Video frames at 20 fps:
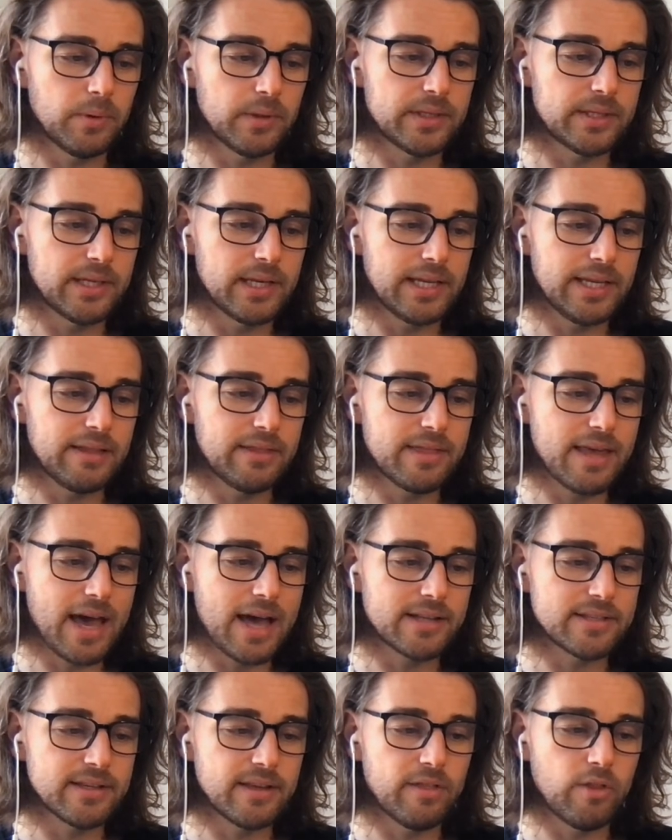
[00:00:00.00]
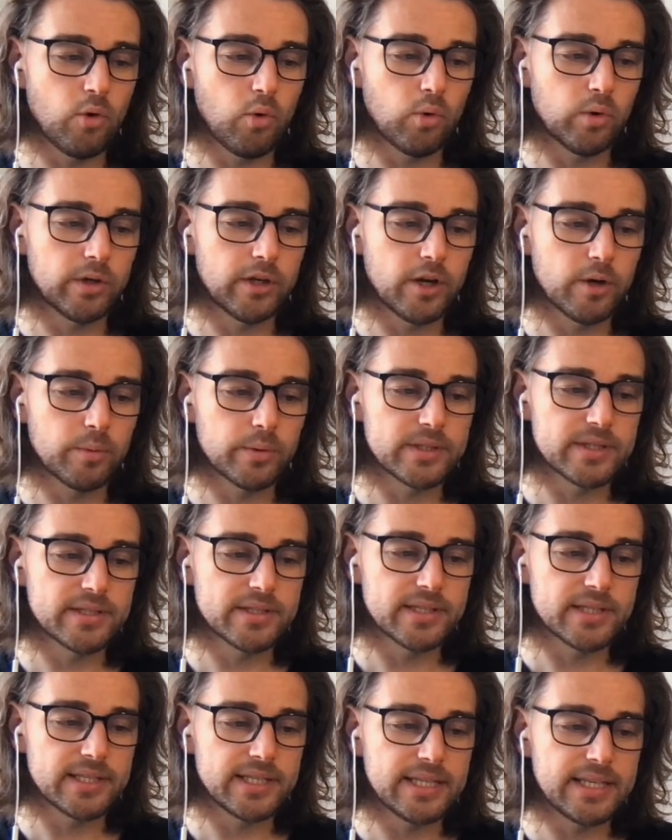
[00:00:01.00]
delete that and the audio would
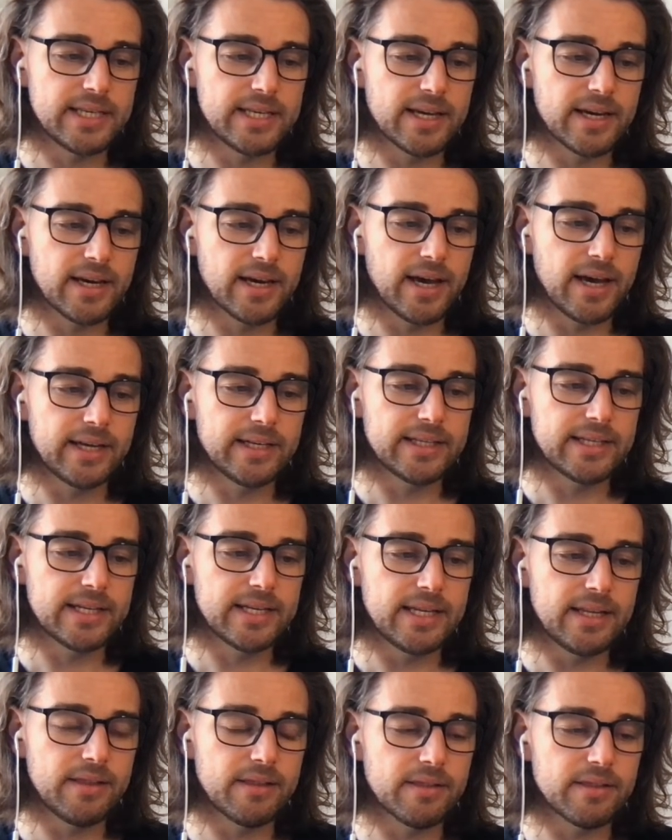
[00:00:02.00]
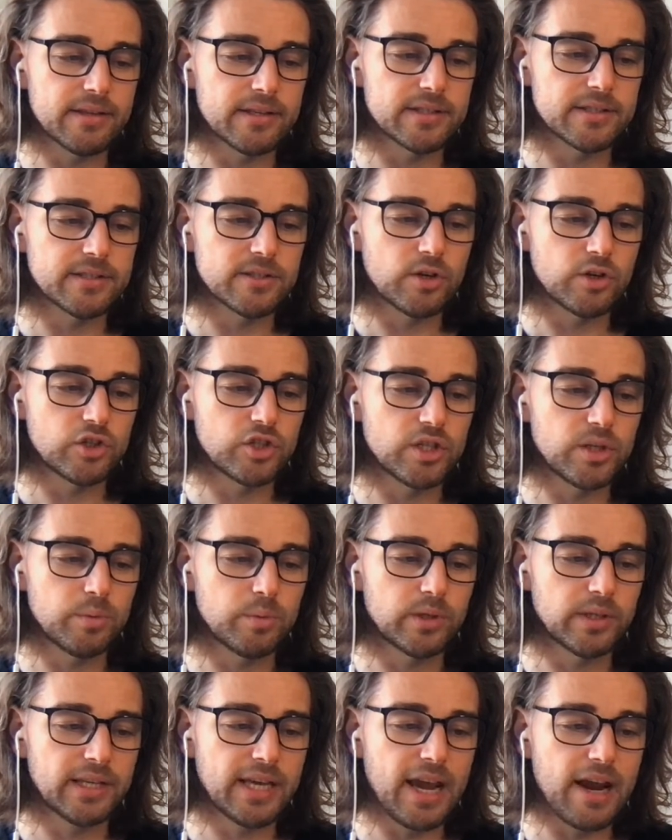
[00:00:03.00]
sit here underneath this. So she
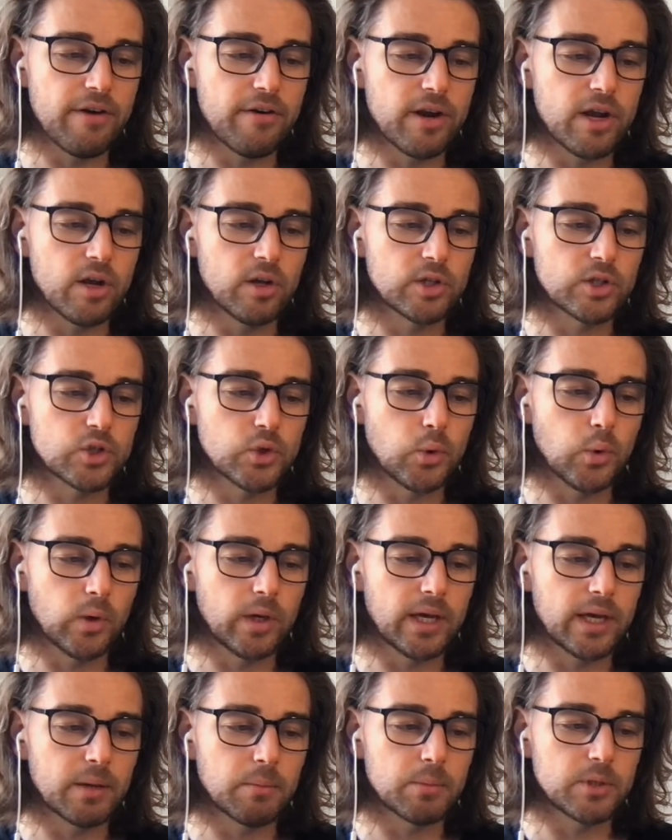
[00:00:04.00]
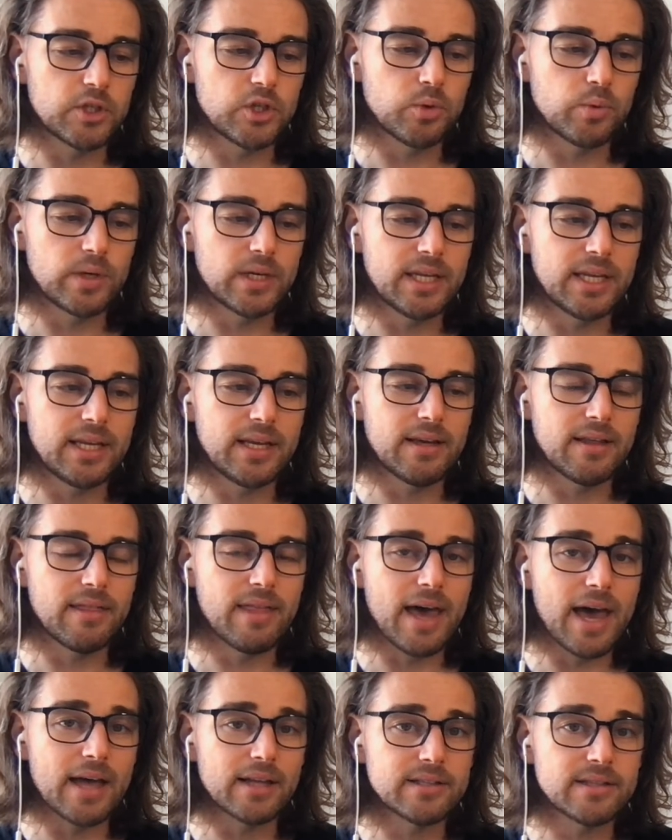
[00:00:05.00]
would carry on talking, but you would hear
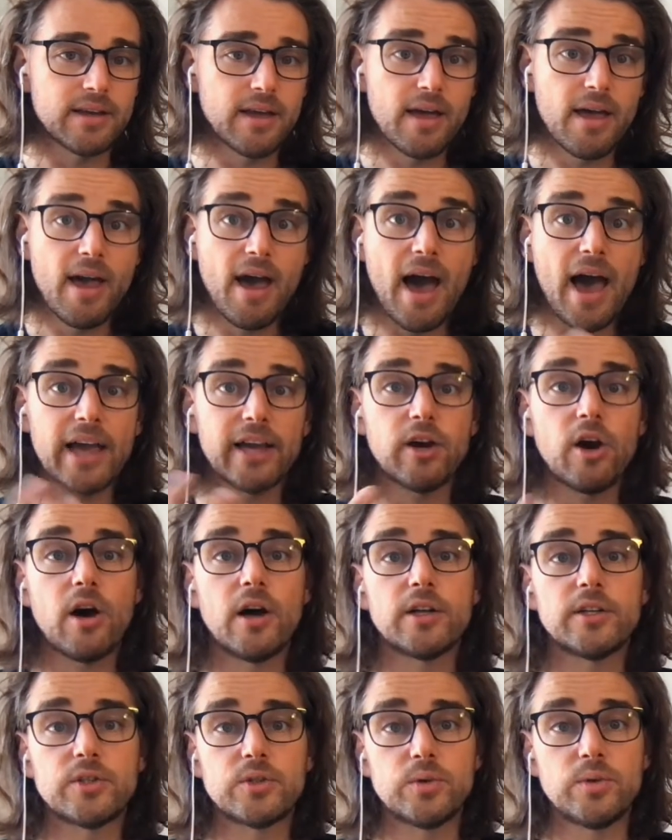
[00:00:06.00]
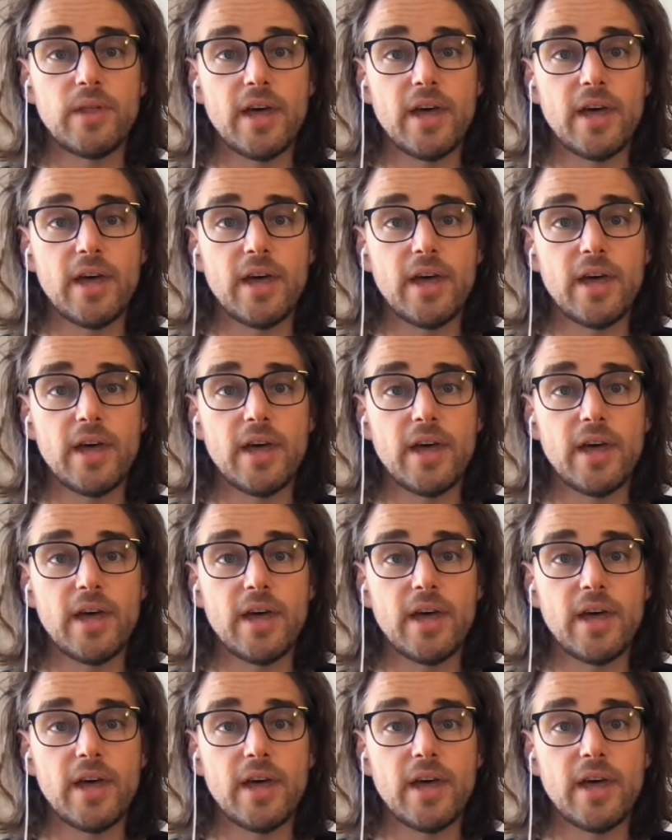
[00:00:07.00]
that. I can't do